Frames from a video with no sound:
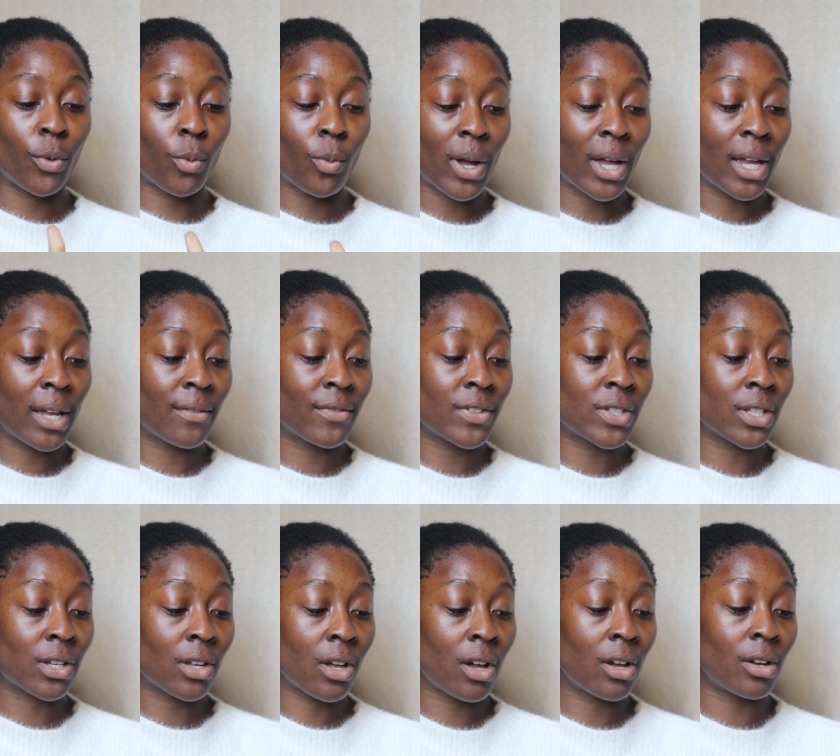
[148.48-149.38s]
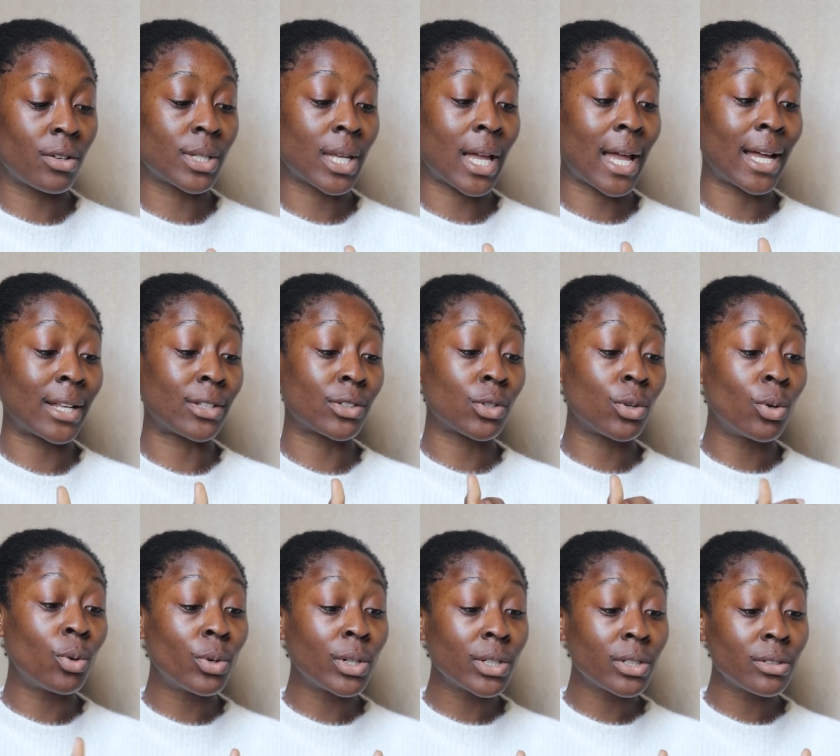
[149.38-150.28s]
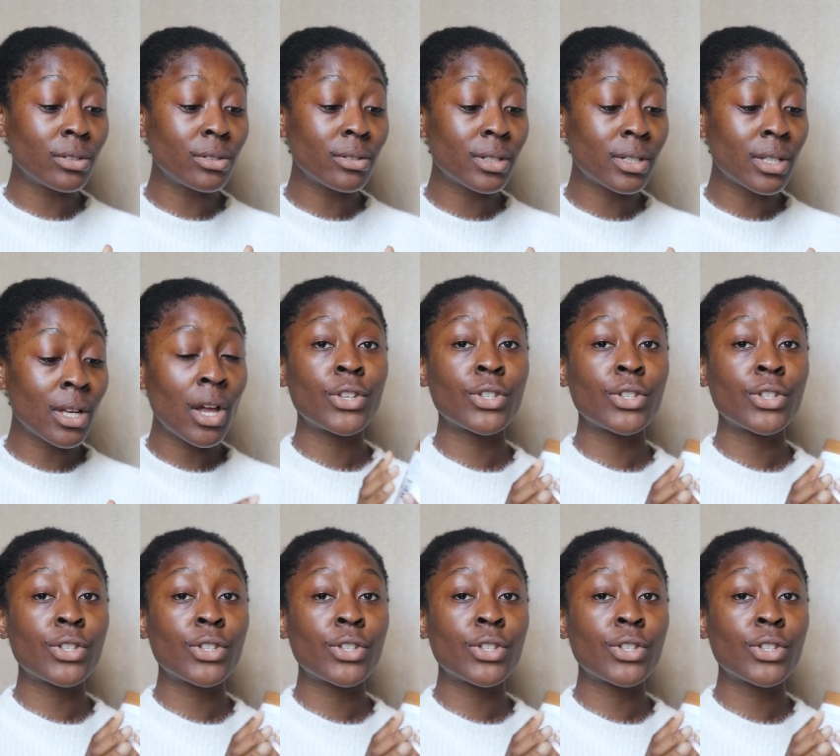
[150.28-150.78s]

for waves, curls, and coils.